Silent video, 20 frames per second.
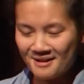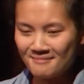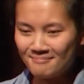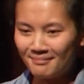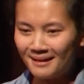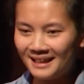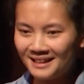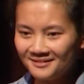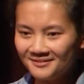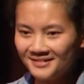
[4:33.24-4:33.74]

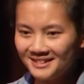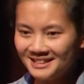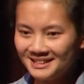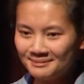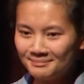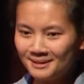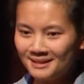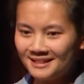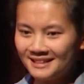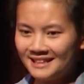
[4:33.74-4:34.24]
My
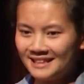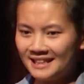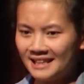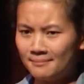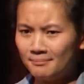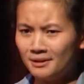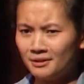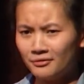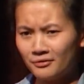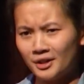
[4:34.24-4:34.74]
invisibility
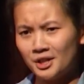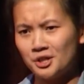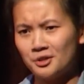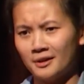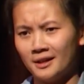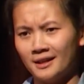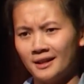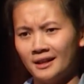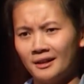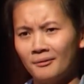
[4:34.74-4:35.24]
can be
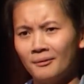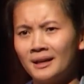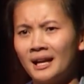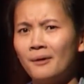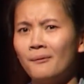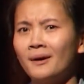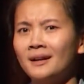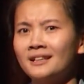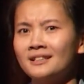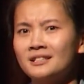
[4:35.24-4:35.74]
frustrating when I
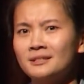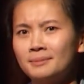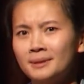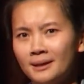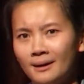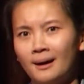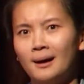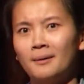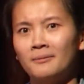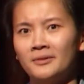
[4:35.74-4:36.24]
want it to be
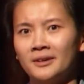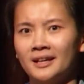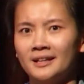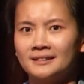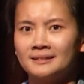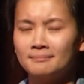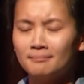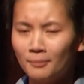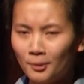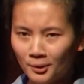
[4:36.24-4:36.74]

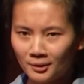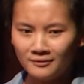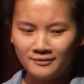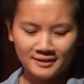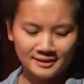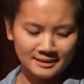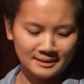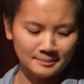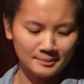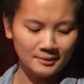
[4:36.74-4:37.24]
obvious and more
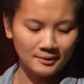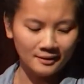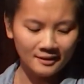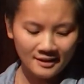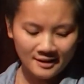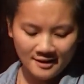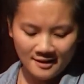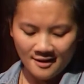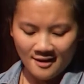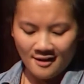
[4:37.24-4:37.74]
visible.
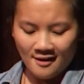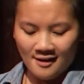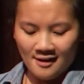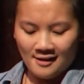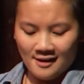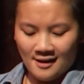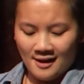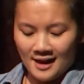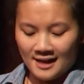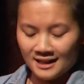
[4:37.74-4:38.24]

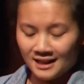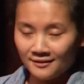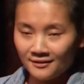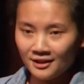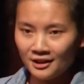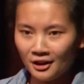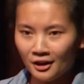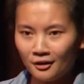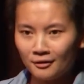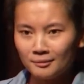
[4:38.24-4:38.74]
And
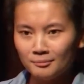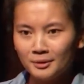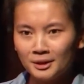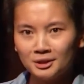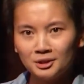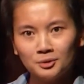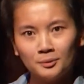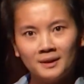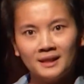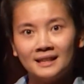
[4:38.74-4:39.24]
even though I'm
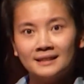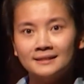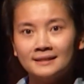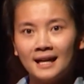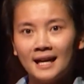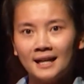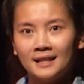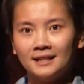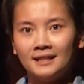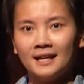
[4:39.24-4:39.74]
riddled with
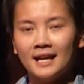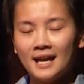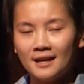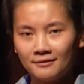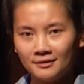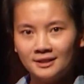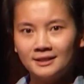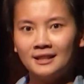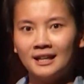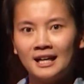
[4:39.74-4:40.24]
anxiety
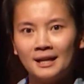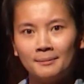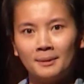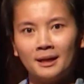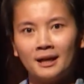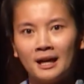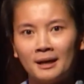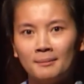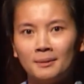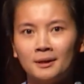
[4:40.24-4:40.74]
every time I
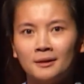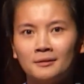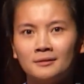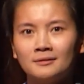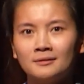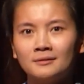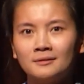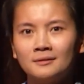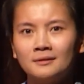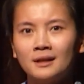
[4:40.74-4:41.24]
come
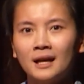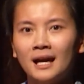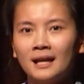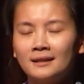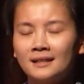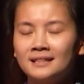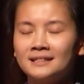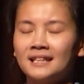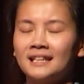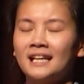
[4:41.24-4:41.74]
out, at
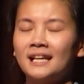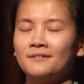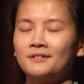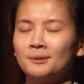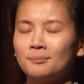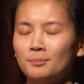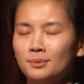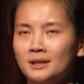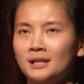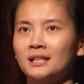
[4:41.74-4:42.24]
least I have
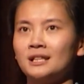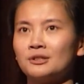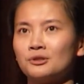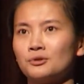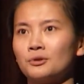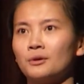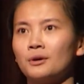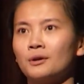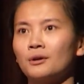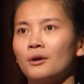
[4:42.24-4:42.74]
complete
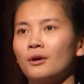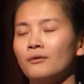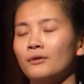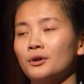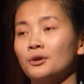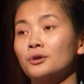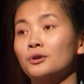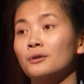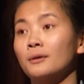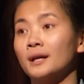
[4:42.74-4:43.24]
control over
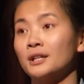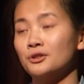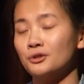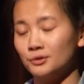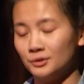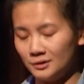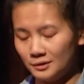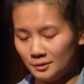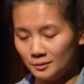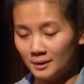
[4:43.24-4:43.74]
who I
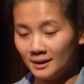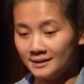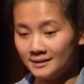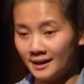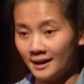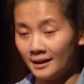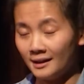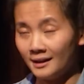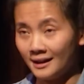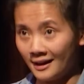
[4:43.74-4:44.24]
choose to
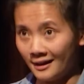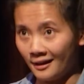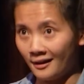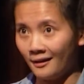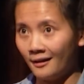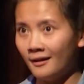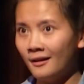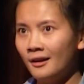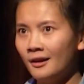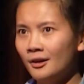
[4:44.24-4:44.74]
let
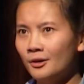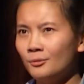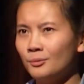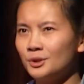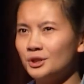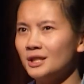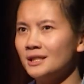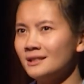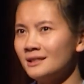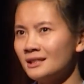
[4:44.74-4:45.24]
in,
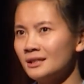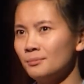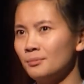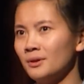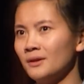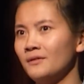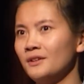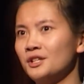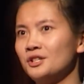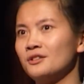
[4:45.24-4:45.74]
which isn't a
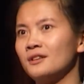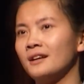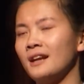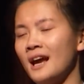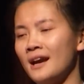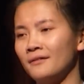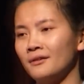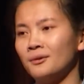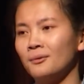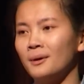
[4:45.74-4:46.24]
privilege that
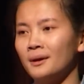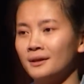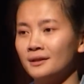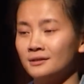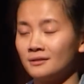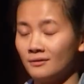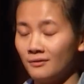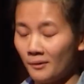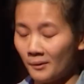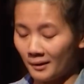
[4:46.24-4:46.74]
everyone
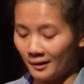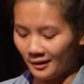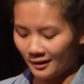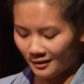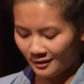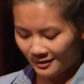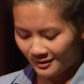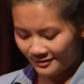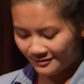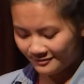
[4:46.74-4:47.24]
is afforded.